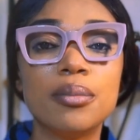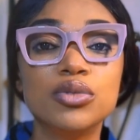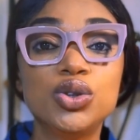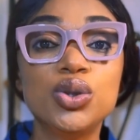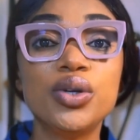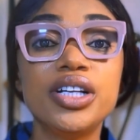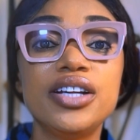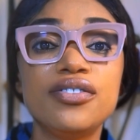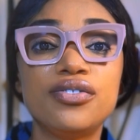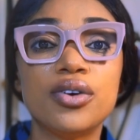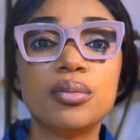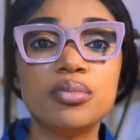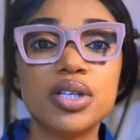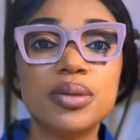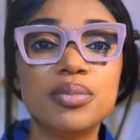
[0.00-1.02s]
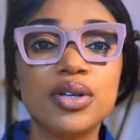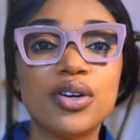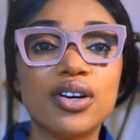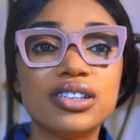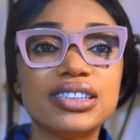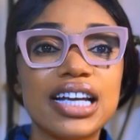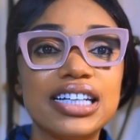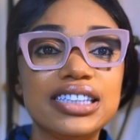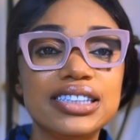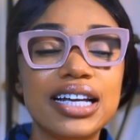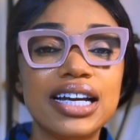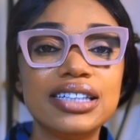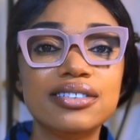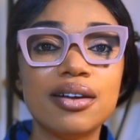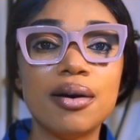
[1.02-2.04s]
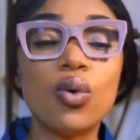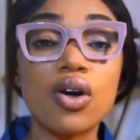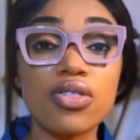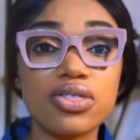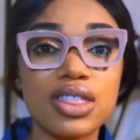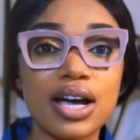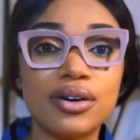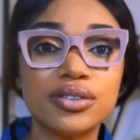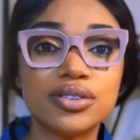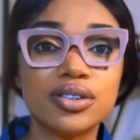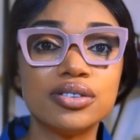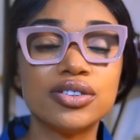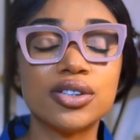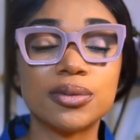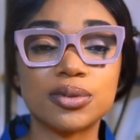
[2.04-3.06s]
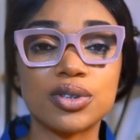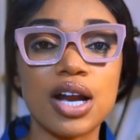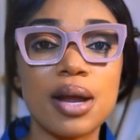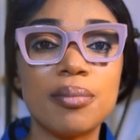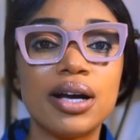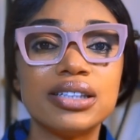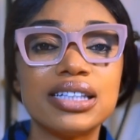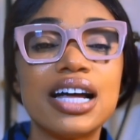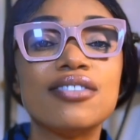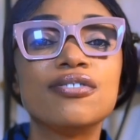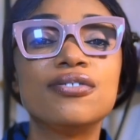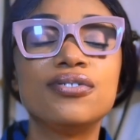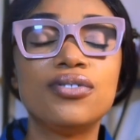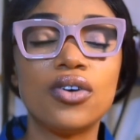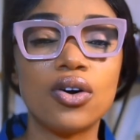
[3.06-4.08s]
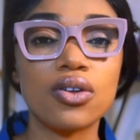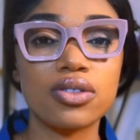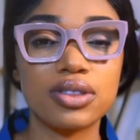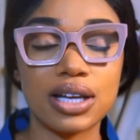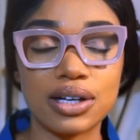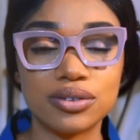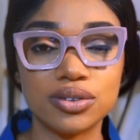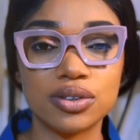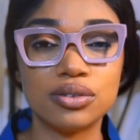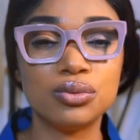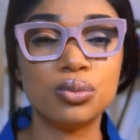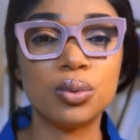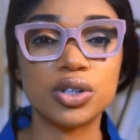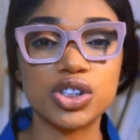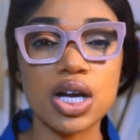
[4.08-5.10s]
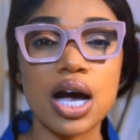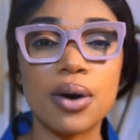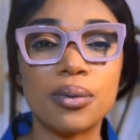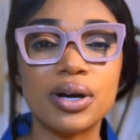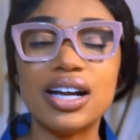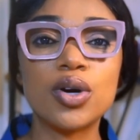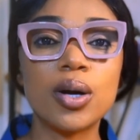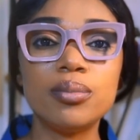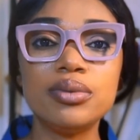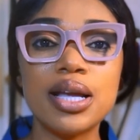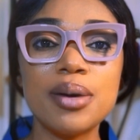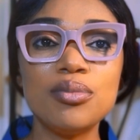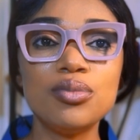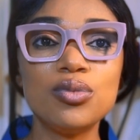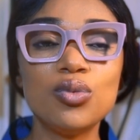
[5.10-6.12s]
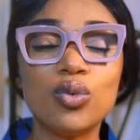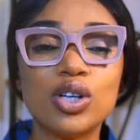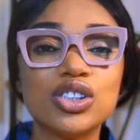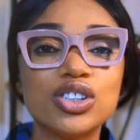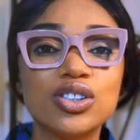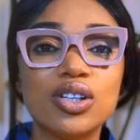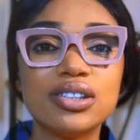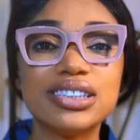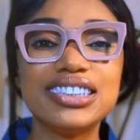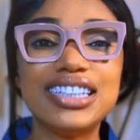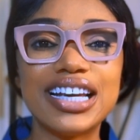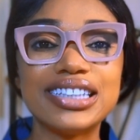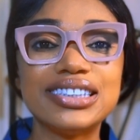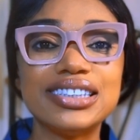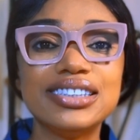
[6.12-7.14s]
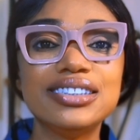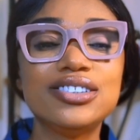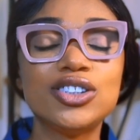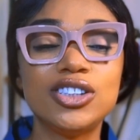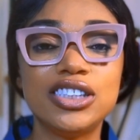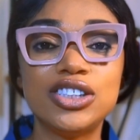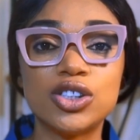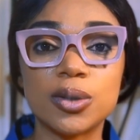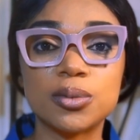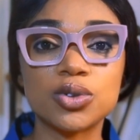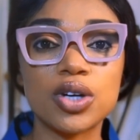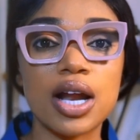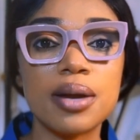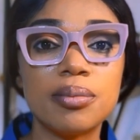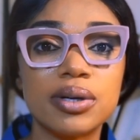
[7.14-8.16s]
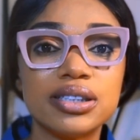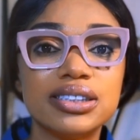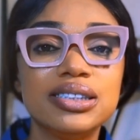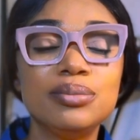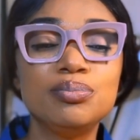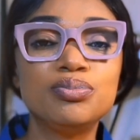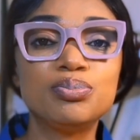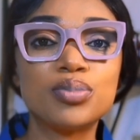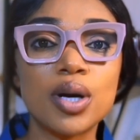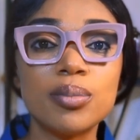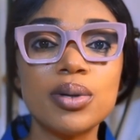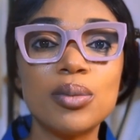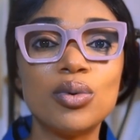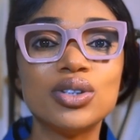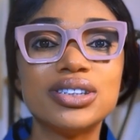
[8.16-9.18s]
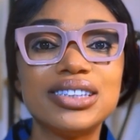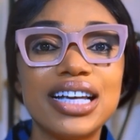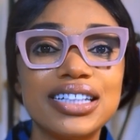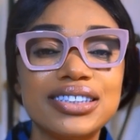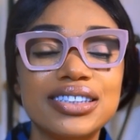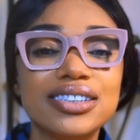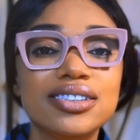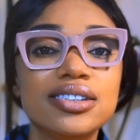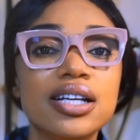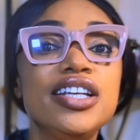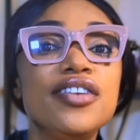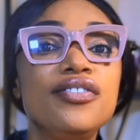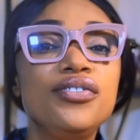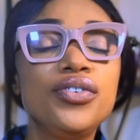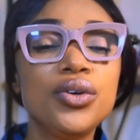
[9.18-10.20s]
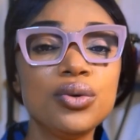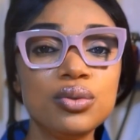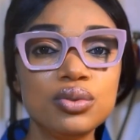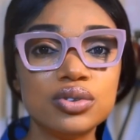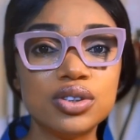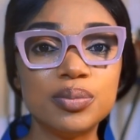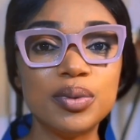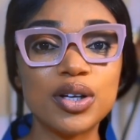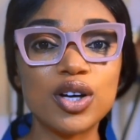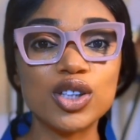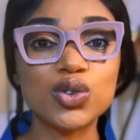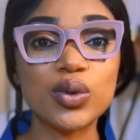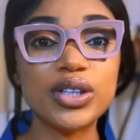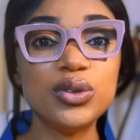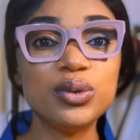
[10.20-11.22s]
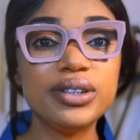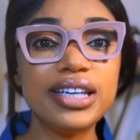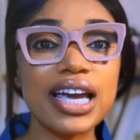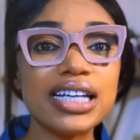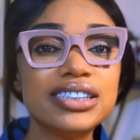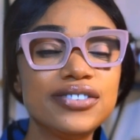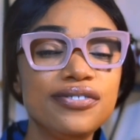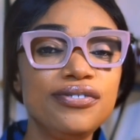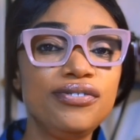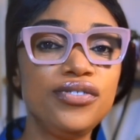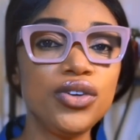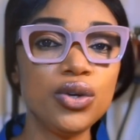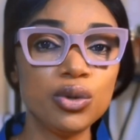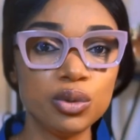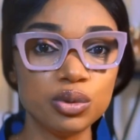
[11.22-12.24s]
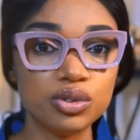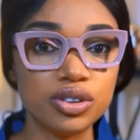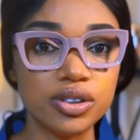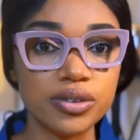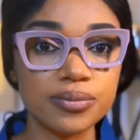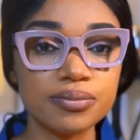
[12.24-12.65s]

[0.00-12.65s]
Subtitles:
doing it for me, because I needed 1,000 subscribers and 4,000 watch hours. Problem was not getting the subscribers. The problem was getting the views, because when you get views,